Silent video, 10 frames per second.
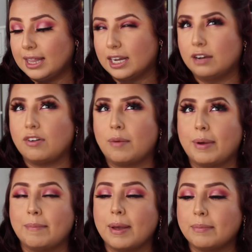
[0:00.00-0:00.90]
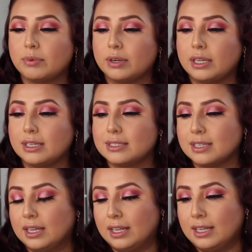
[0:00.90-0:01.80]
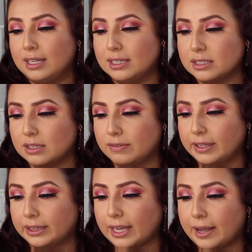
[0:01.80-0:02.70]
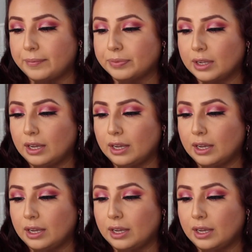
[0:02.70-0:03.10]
Like, of all my memories and stuff like that.